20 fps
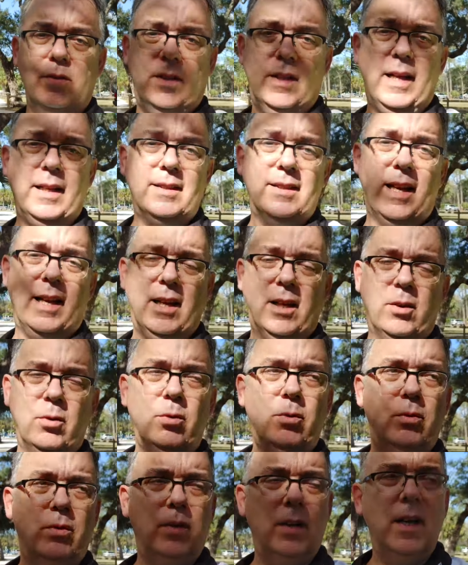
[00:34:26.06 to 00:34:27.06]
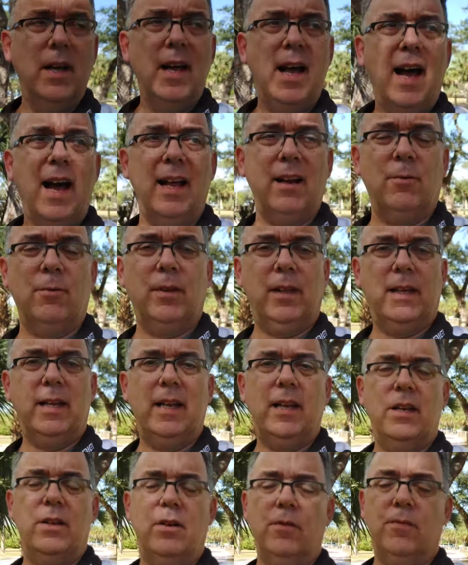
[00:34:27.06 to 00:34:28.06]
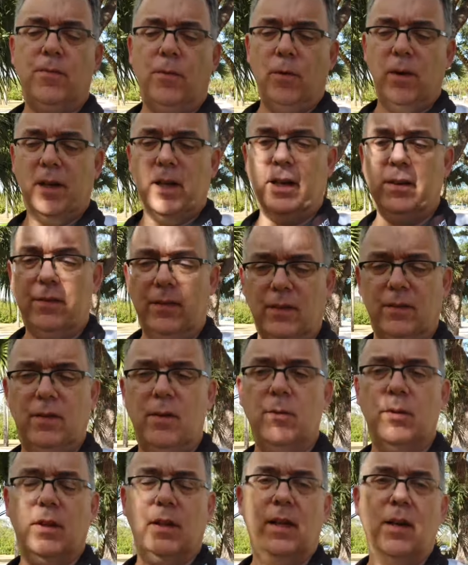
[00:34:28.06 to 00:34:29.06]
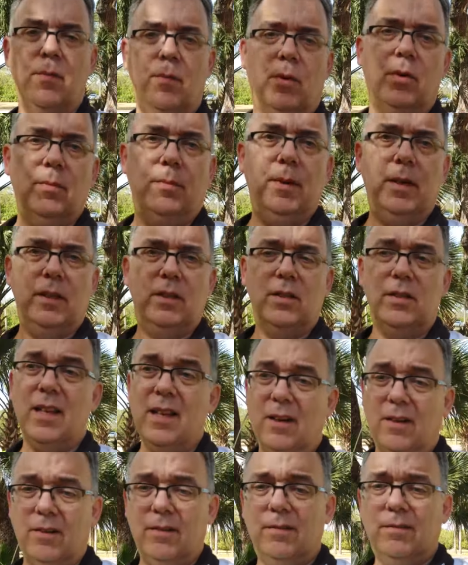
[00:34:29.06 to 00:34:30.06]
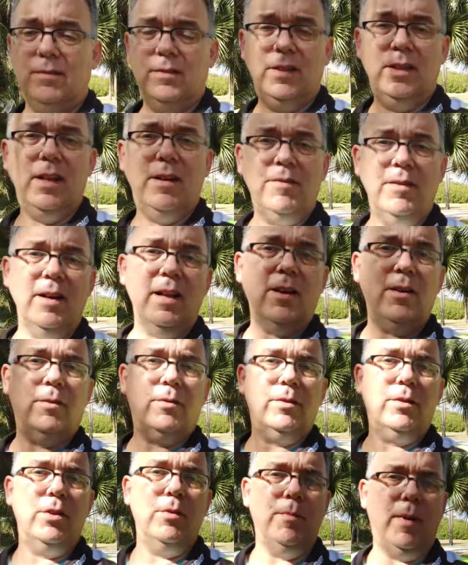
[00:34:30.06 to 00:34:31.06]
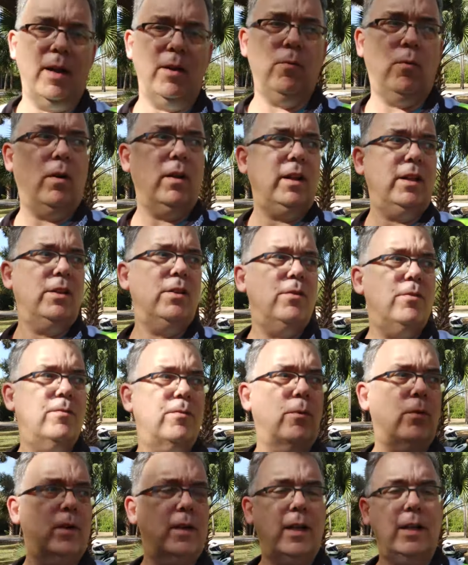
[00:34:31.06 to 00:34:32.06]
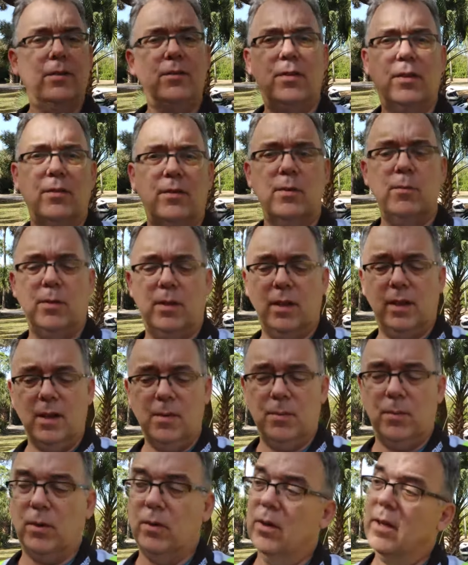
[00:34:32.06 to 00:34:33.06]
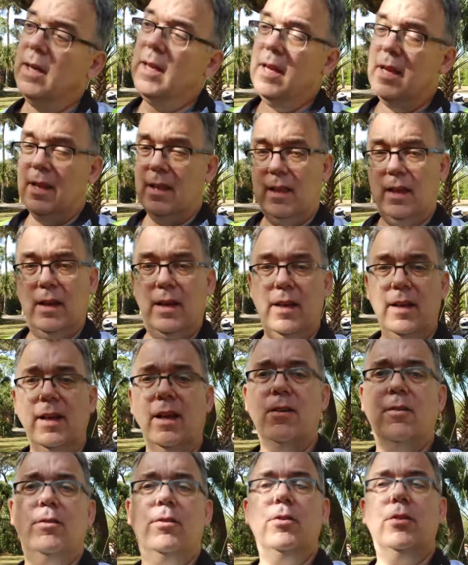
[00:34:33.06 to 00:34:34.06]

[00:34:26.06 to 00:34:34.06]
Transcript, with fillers: So that's kind of cool. I don't really need to do 4K 60 with a gimbal, but still, you never know. You might want to do 4K 60 with a gimbal. There you go.